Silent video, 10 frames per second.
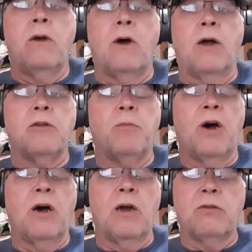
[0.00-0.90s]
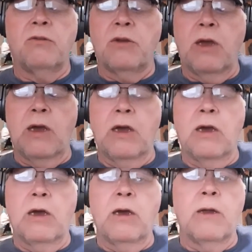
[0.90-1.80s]
hotspots
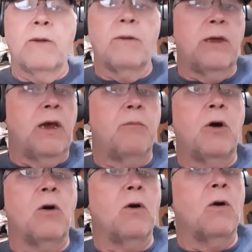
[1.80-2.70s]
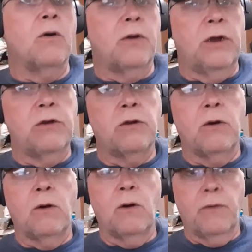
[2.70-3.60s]
and DMR,
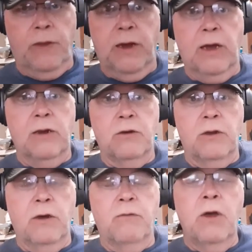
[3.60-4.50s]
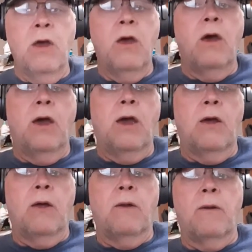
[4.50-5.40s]
D-Star, and that kind of stuff
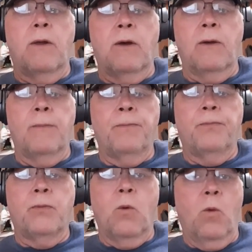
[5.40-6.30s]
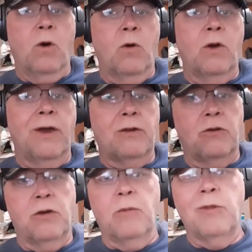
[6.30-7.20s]
and uh, we're going to get to
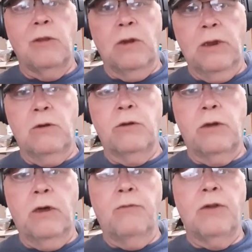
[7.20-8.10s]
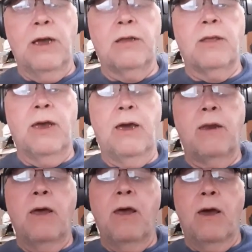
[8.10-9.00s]
some of the little stuff like that.
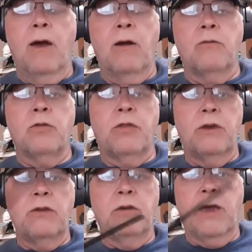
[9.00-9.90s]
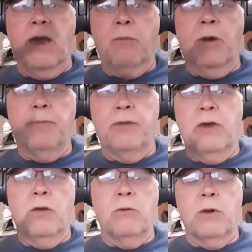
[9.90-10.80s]
However, this came up
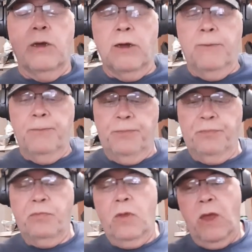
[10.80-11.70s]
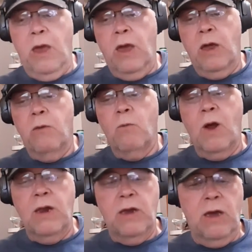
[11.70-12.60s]
the other day, and
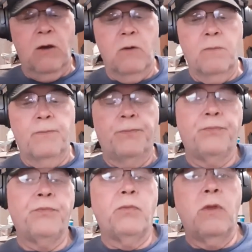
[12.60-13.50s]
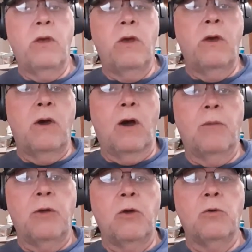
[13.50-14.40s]
right now
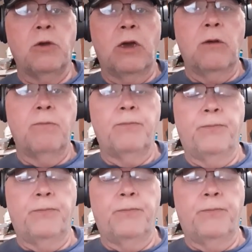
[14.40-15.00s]
I'm using